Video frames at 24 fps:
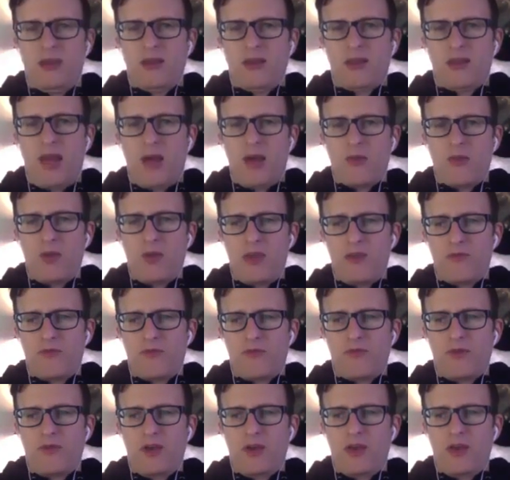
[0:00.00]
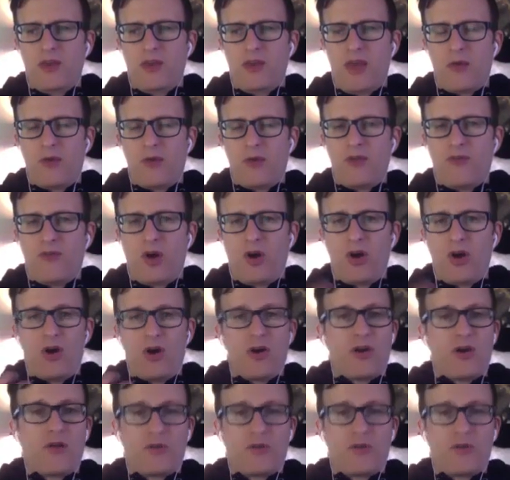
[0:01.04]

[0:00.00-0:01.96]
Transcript: that we've earned